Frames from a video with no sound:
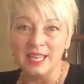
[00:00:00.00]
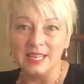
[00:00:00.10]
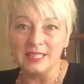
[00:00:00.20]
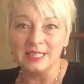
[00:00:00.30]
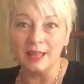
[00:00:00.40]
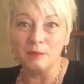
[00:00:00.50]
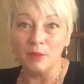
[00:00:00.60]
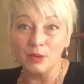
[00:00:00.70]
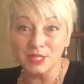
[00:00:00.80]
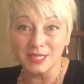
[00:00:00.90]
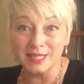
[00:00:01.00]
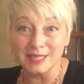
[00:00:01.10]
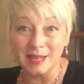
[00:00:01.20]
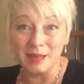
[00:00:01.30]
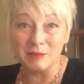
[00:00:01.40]
is that most of the
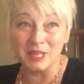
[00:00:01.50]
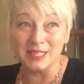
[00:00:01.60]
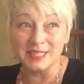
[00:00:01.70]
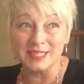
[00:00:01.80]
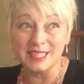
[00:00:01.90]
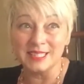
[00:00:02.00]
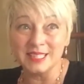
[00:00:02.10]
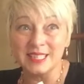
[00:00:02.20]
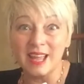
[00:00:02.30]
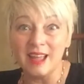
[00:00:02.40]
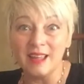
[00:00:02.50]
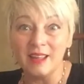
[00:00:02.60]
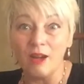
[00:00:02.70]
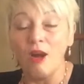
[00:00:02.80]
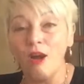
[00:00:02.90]
time, it's
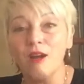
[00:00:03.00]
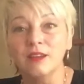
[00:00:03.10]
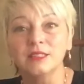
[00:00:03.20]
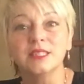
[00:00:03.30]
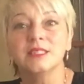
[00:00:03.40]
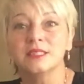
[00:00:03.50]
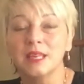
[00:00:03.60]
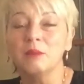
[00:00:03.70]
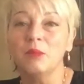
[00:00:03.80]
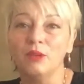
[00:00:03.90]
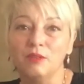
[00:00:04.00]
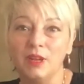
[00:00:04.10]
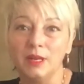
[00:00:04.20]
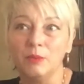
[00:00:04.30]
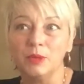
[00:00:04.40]
not hard to stay
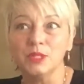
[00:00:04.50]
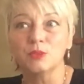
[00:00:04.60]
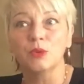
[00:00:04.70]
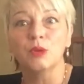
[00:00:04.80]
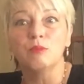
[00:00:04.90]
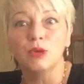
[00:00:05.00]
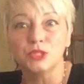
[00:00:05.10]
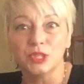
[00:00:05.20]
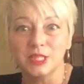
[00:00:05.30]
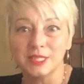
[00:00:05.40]
motivated once we're in motion.